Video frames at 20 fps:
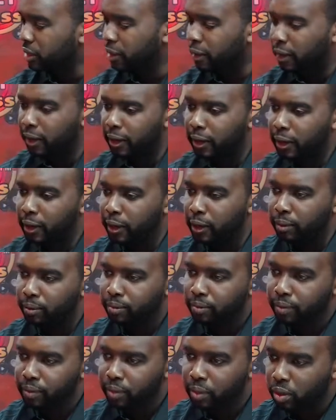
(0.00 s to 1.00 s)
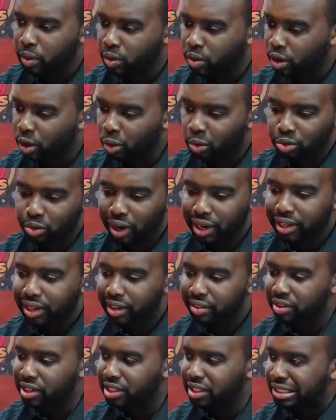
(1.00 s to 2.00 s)
With writing
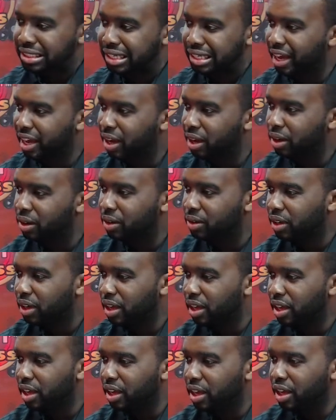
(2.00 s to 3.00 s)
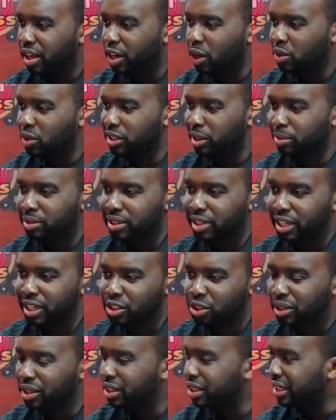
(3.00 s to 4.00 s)
that vision down, something that
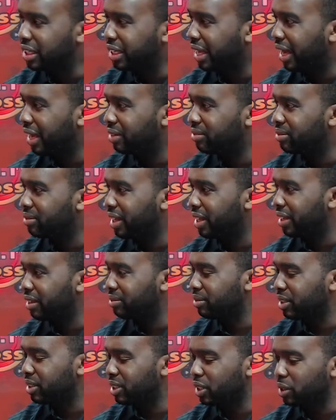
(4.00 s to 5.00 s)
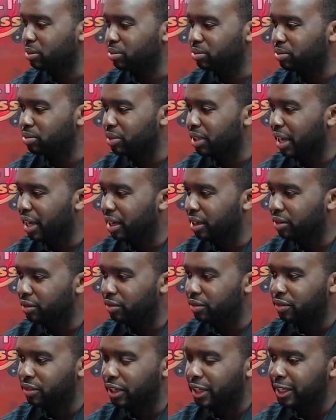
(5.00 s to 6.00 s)
you can look at and kind
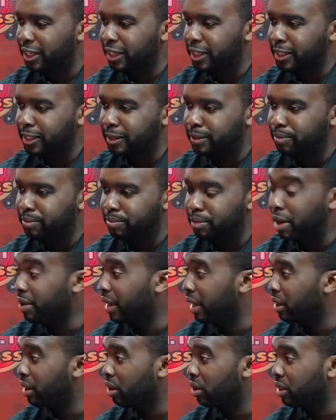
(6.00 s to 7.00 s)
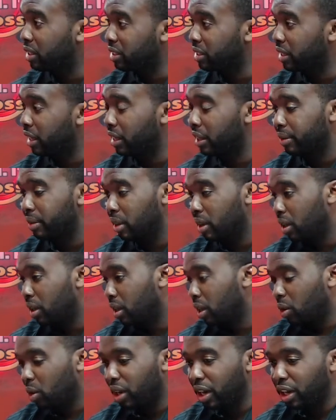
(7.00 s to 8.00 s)
of marinate on each day.
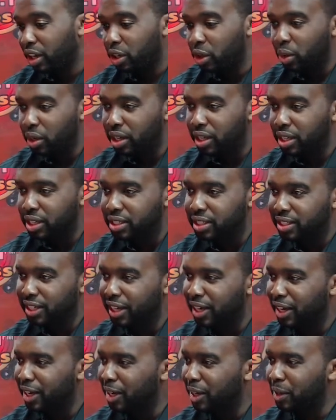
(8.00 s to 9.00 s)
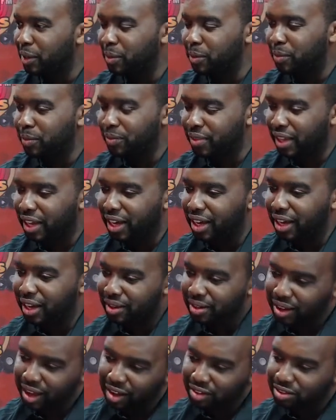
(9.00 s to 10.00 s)
What I do is I
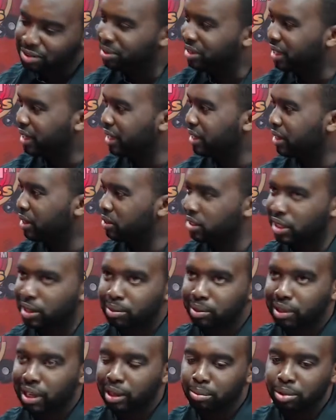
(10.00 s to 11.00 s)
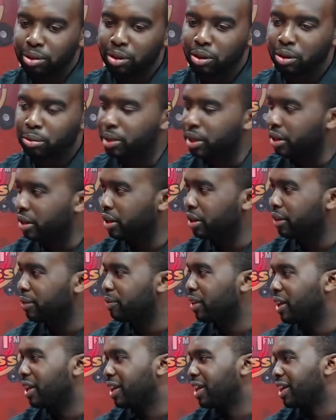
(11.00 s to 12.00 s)
have some sticky notes that I kind of put on the mirror
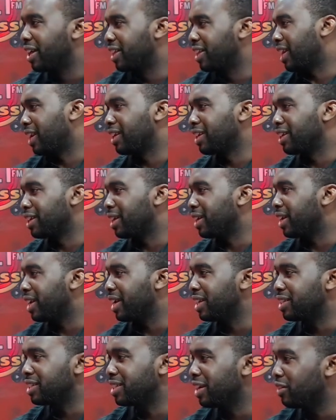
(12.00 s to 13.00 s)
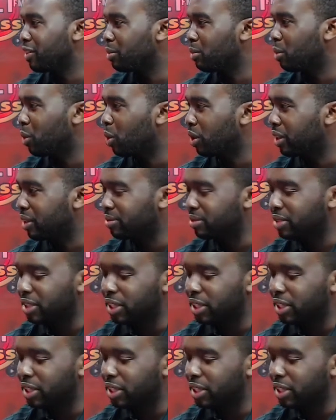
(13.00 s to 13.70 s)
that I look at each and every morning.